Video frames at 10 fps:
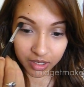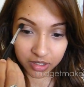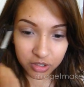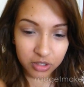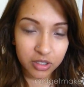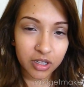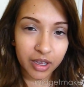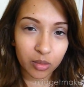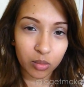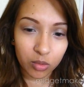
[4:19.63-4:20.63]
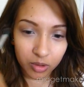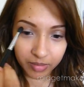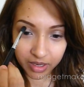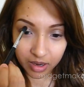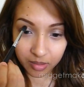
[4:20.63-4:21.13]
It's just to like
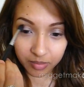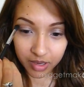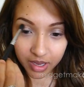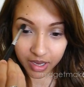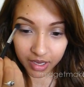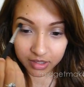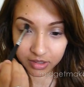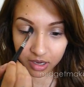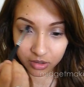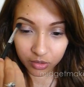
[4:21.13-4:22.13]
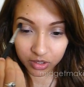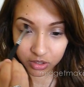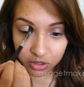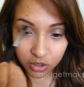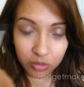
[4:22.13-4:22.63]
warm it up. It's not going
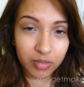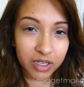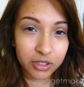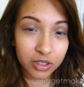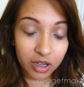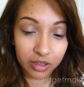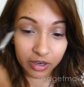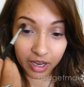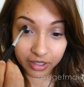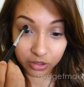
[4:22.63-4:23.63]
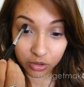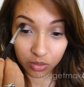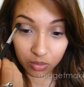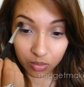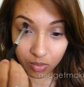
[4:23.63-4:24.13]
to show much color. I
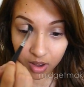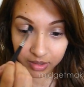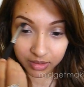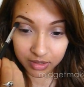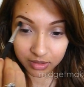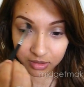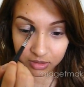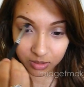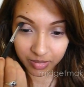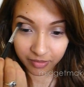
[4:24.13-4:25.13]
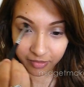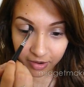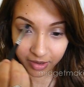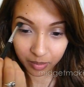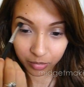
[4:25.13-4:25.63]
don't want this look to be
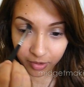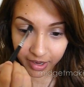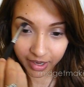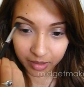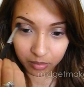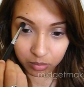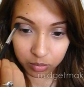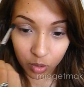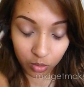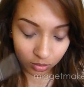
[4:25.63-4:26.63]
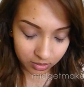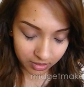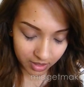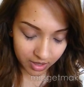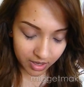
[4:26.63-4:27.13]
very bright and
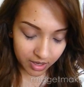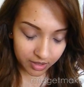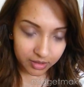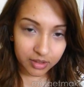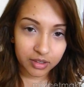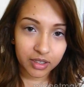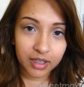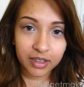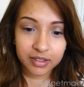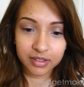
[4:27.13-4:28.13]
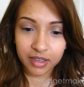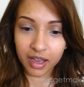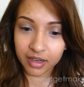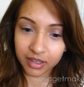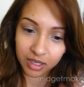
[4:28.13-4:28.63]
bold. The key is to
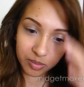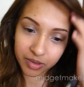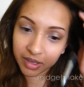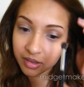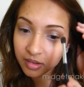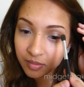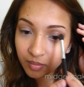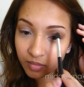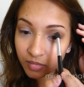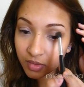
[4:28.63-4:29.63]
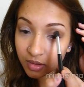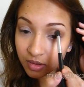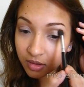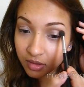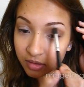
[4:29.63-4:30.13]
kind of keep it
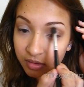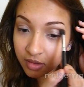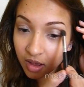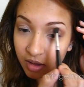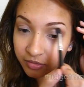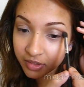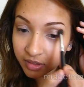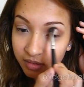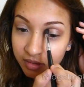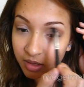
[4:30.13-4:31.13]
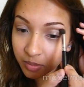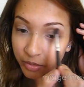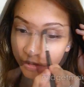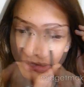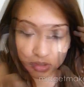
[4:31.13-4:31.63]
soft and
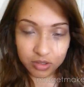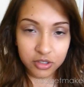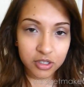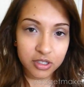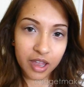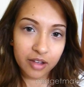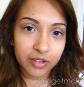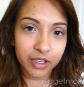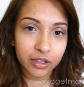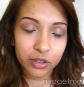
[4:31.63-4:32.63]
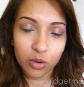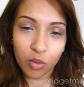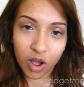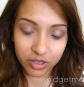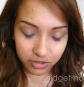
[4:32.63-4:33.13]
summery, just to have like a little
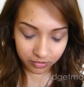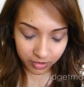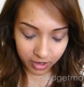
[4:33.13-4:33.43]
wash of